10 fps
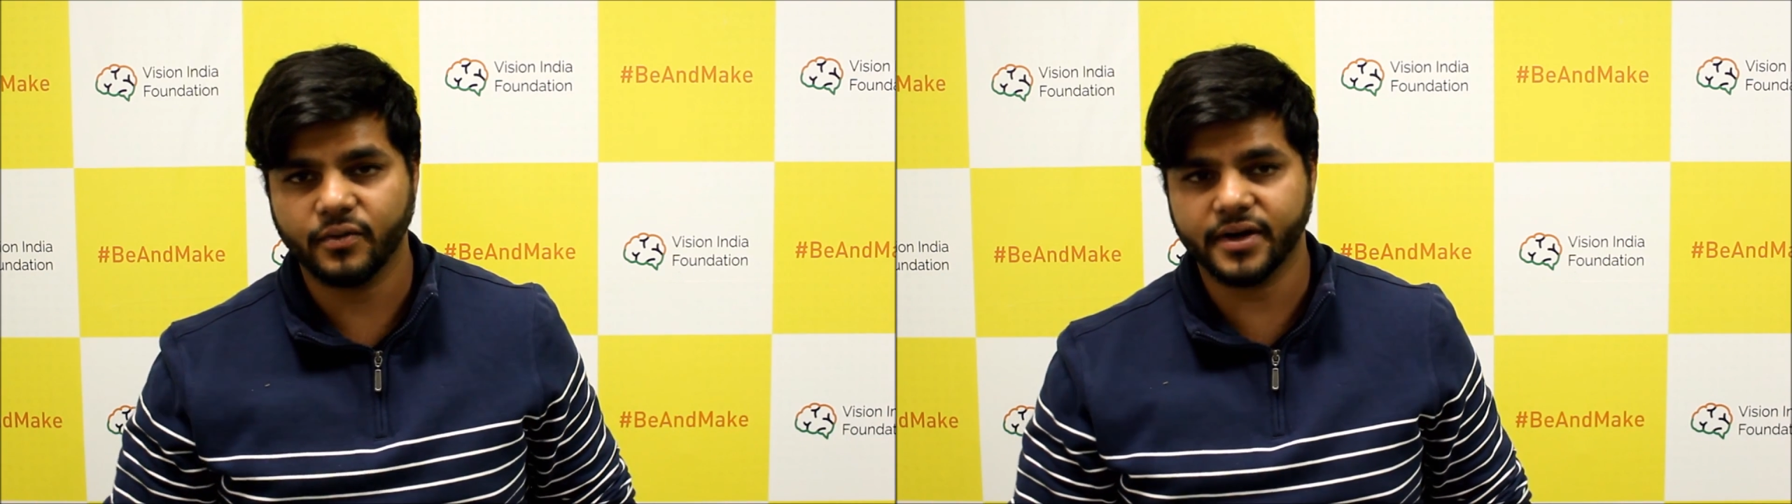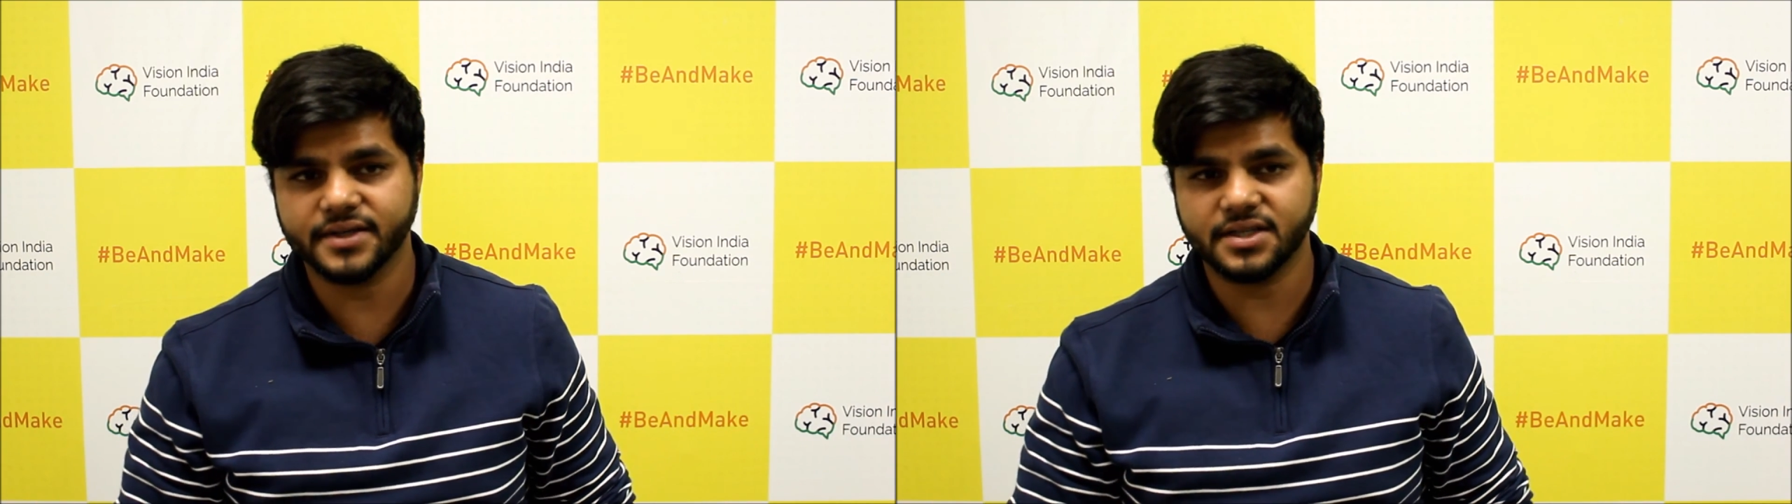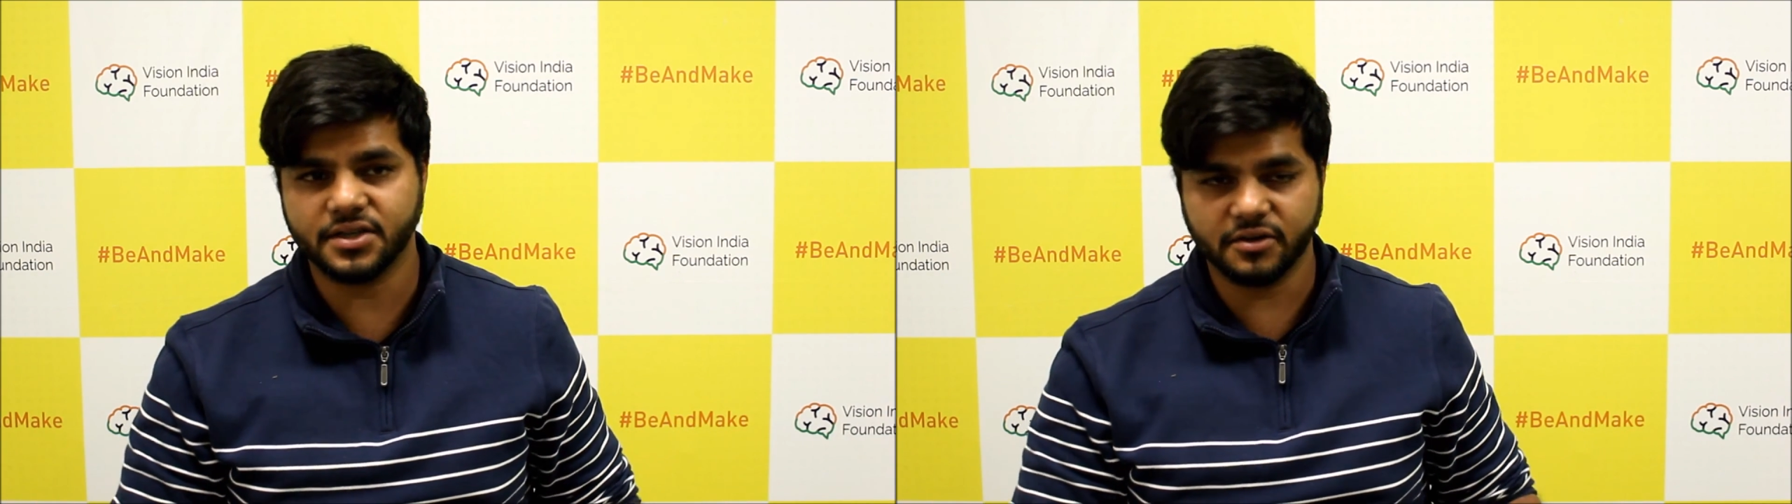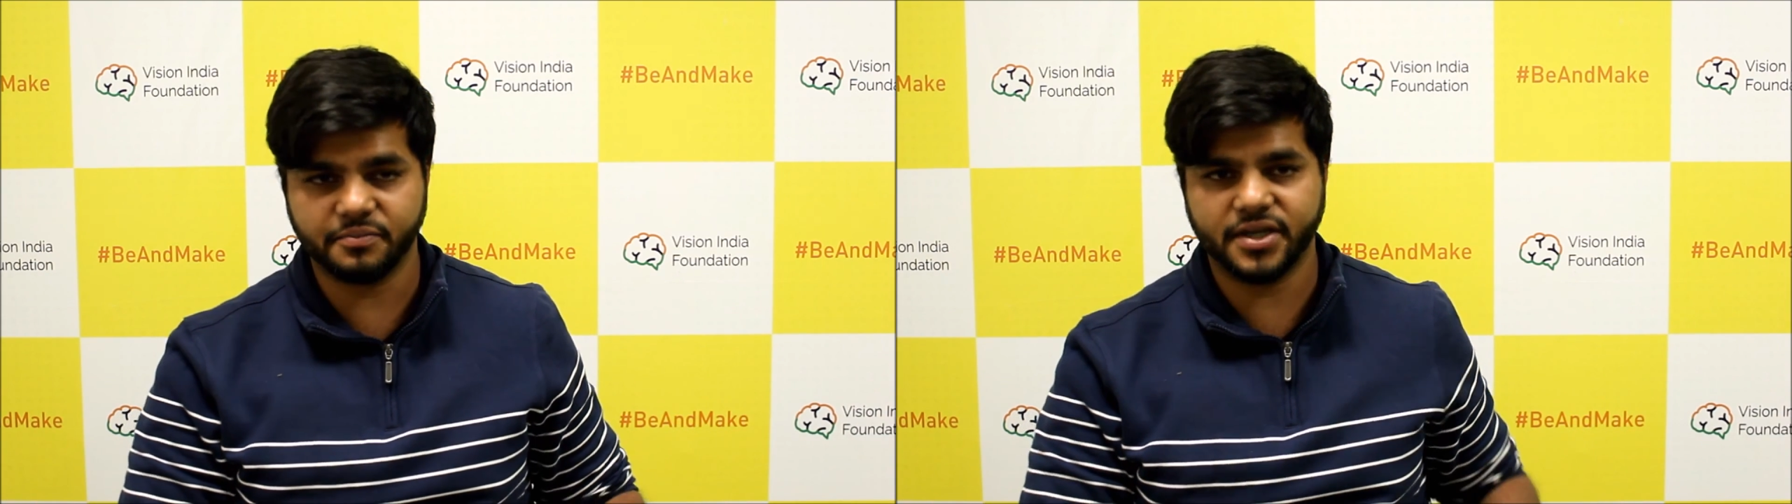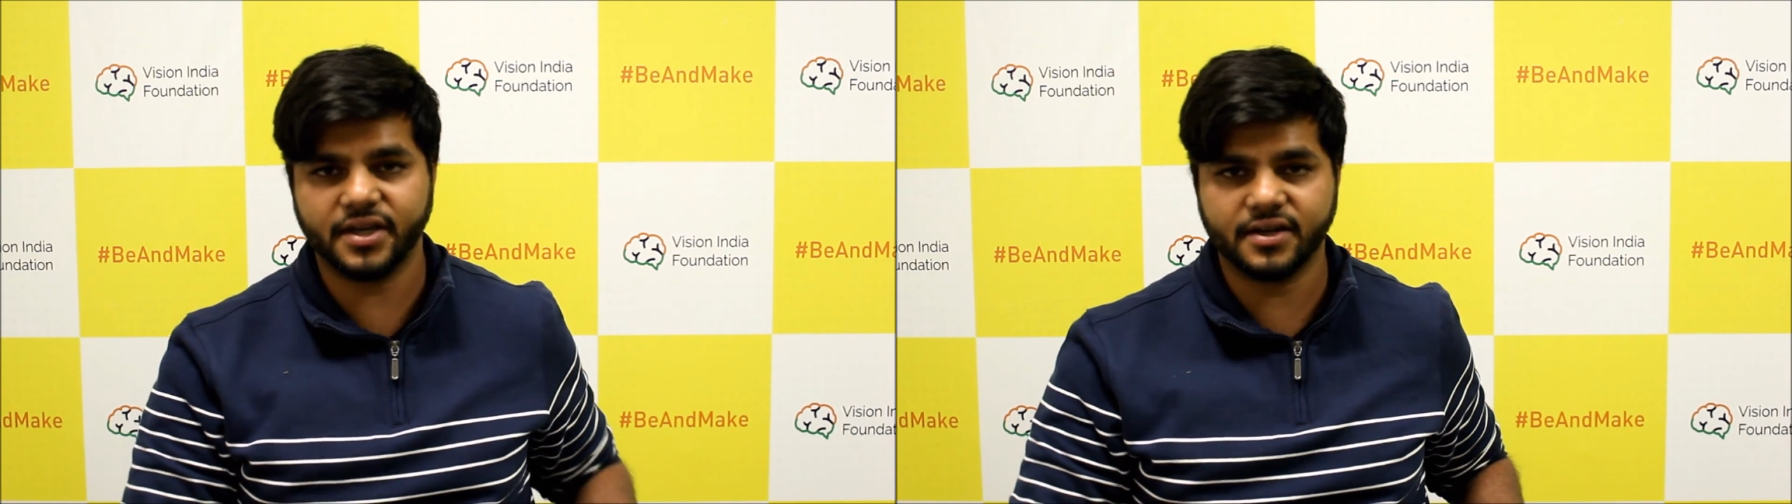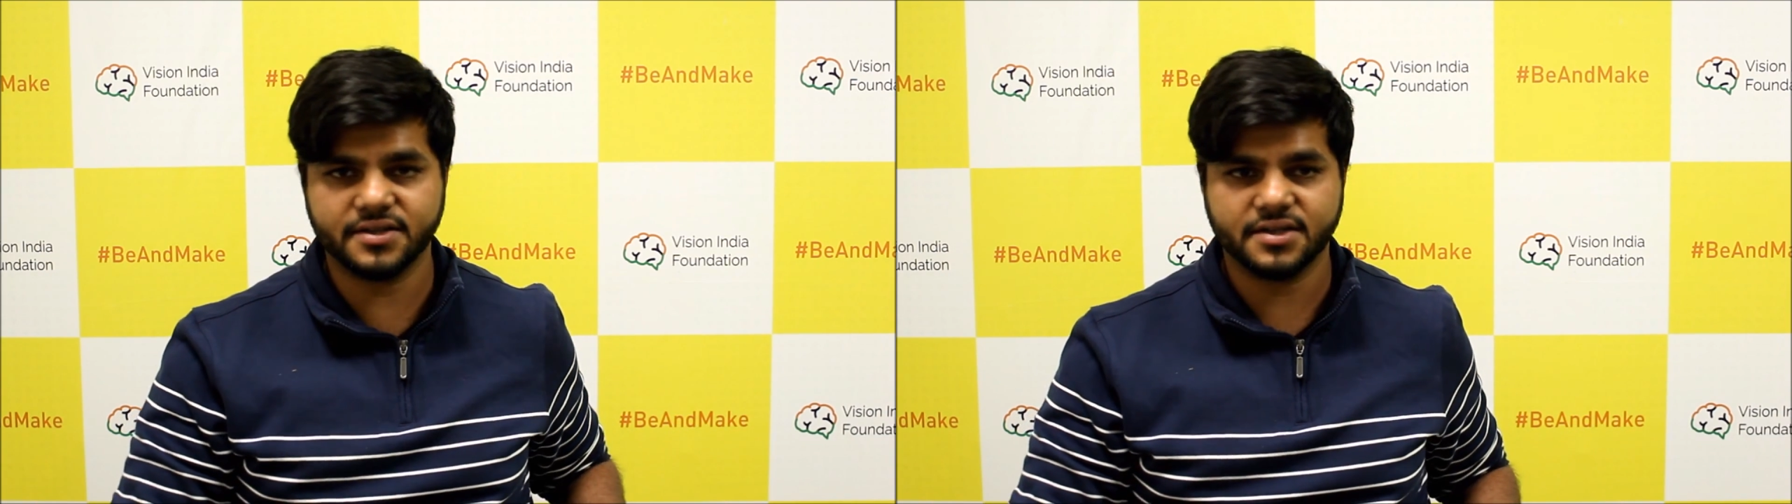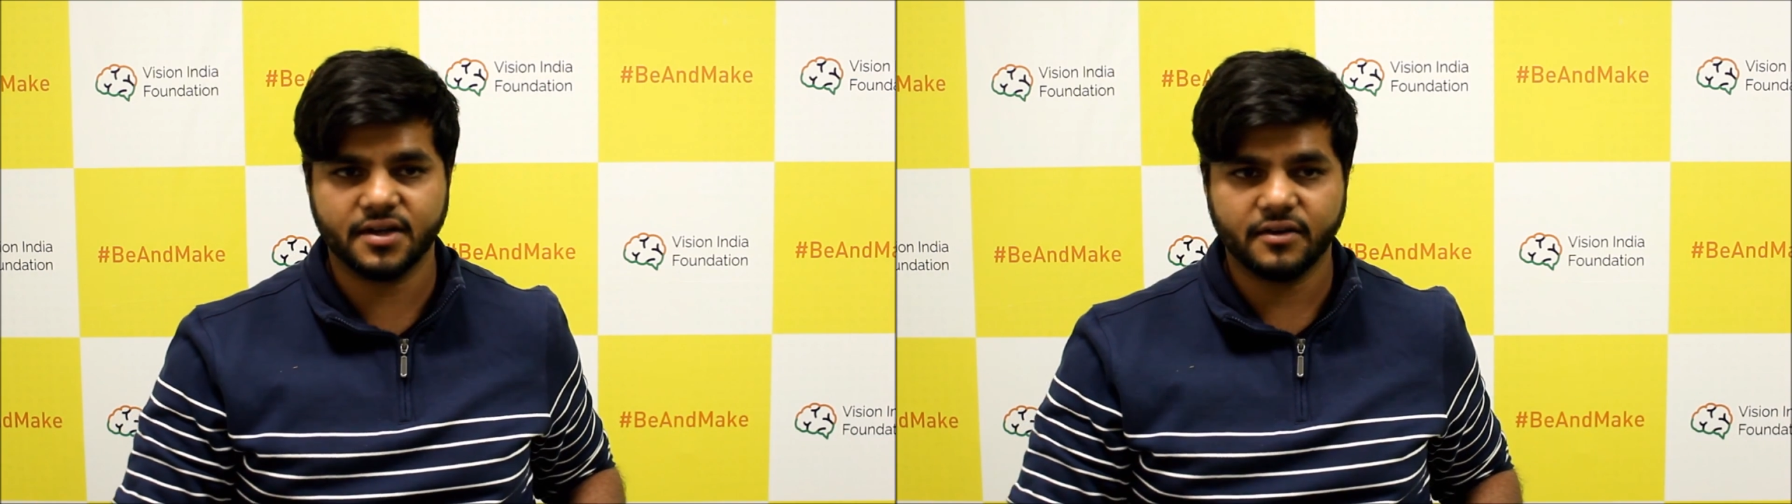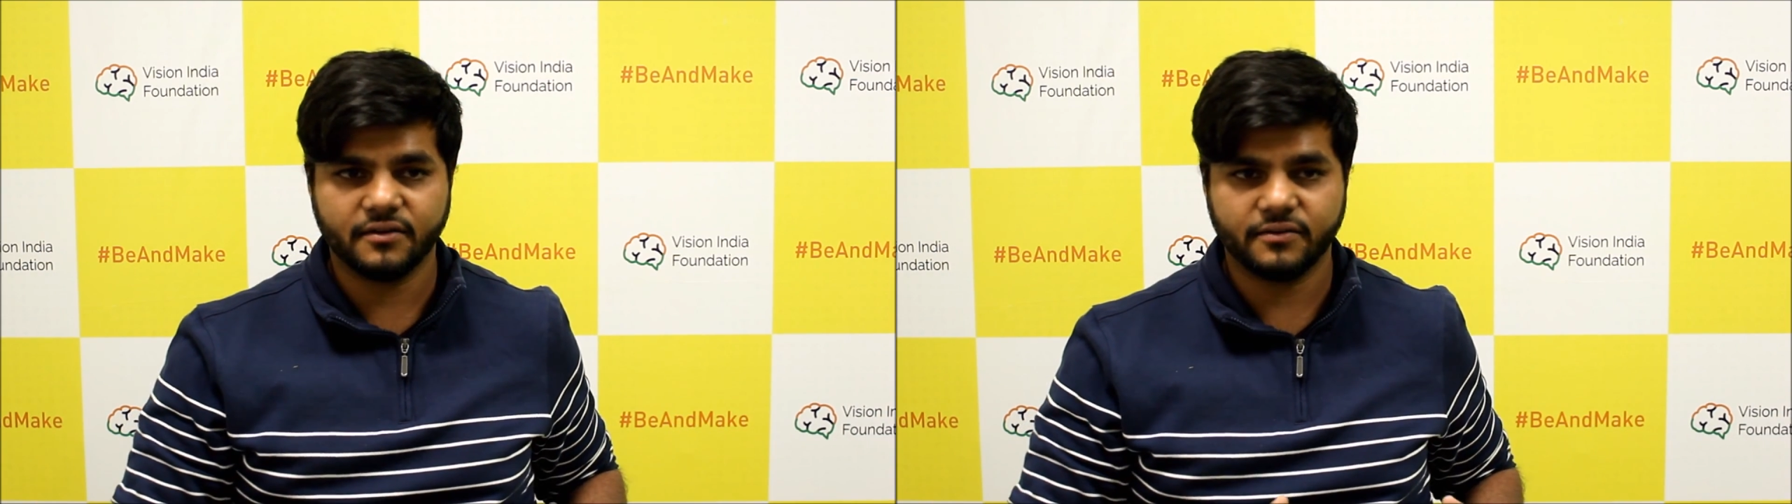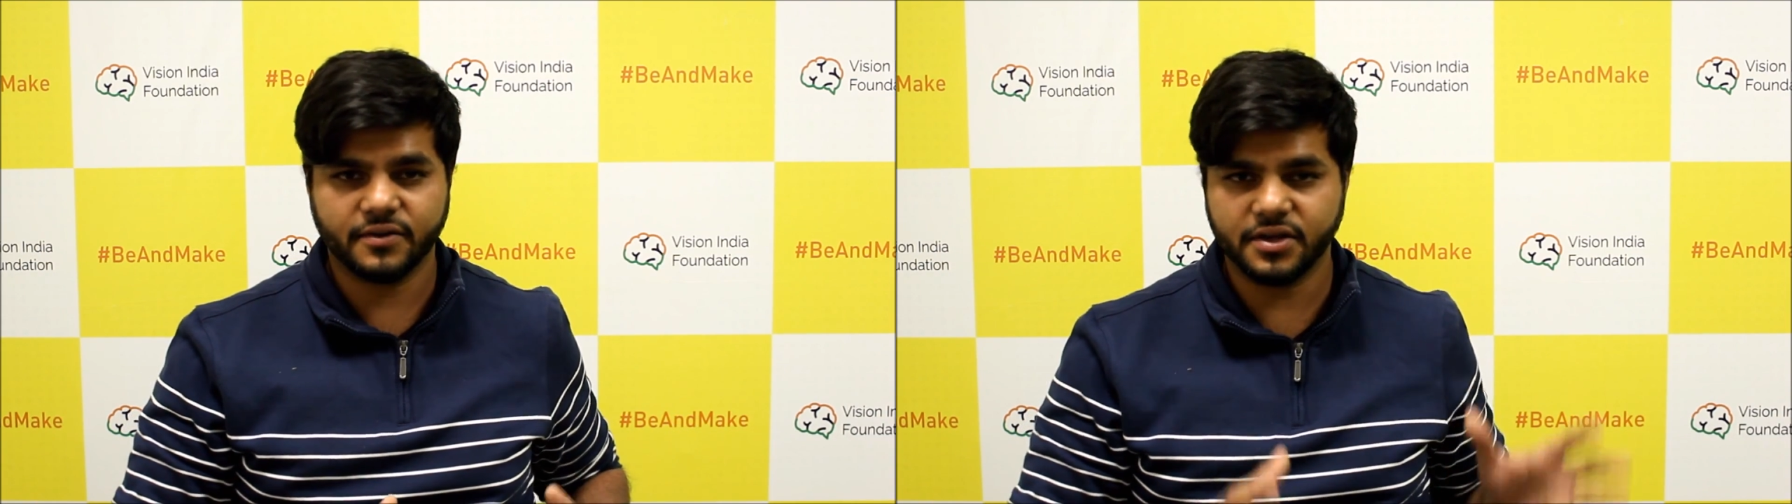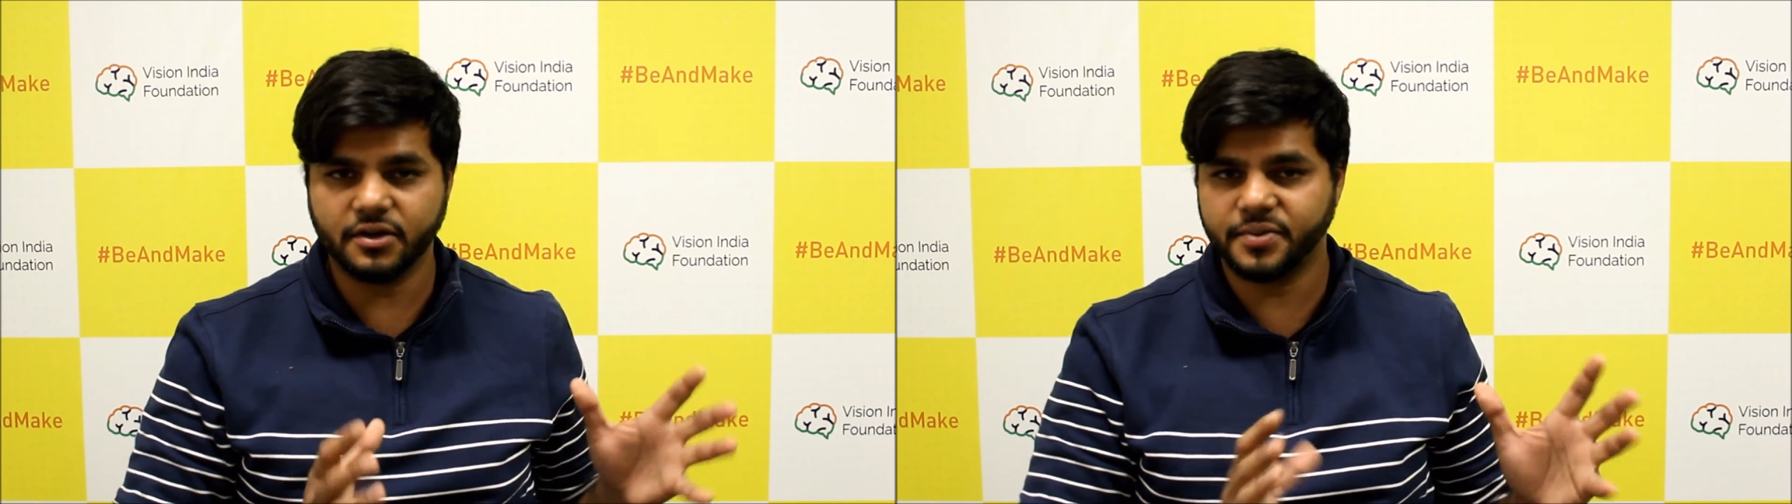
whereas for the